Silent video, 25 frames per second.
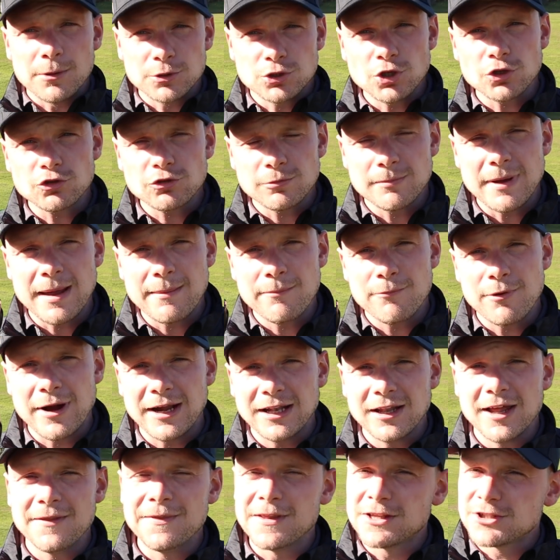But just remember,
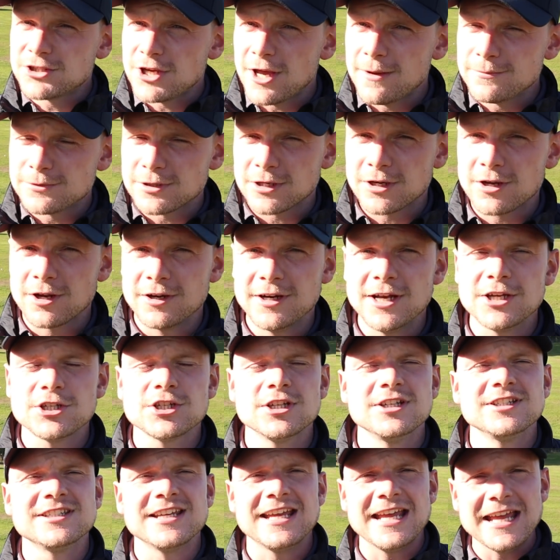Alan, the terms and
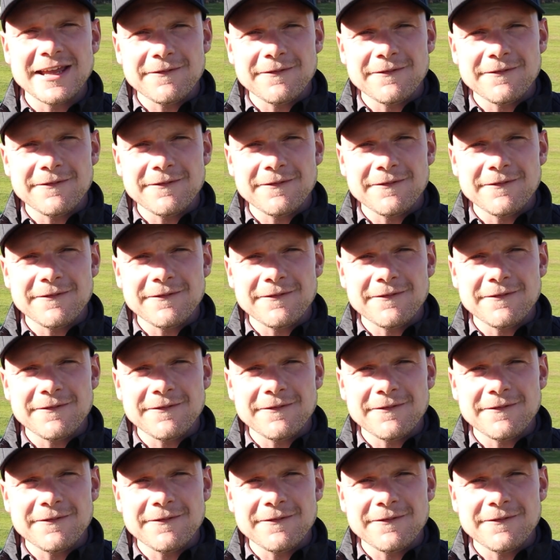conditions,